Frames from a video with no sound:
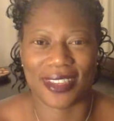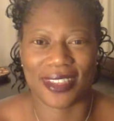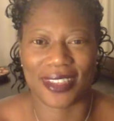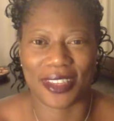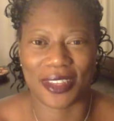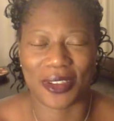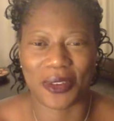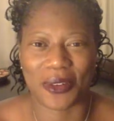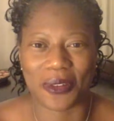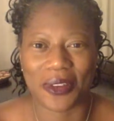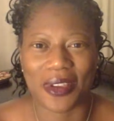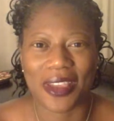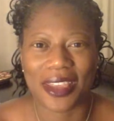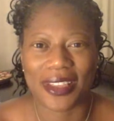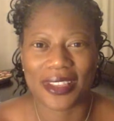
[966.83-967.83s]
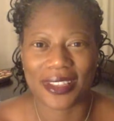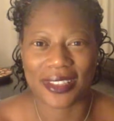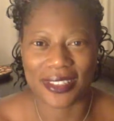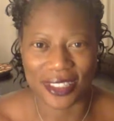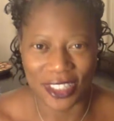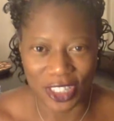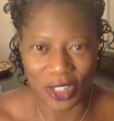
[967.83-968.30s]
you know.
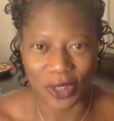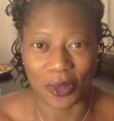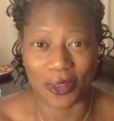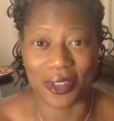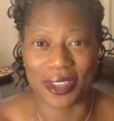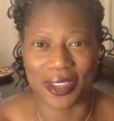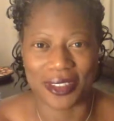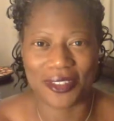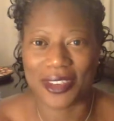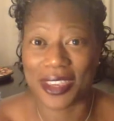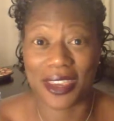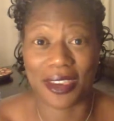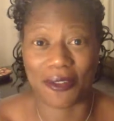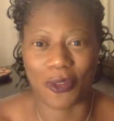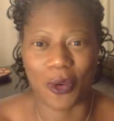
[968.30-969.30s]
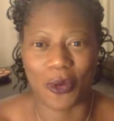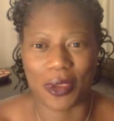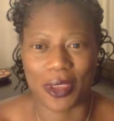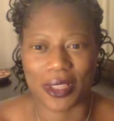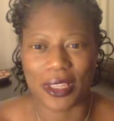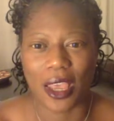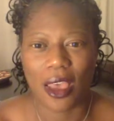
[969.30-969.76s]
Generally, you can't
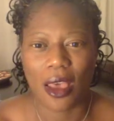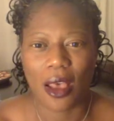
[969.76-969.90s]
focus.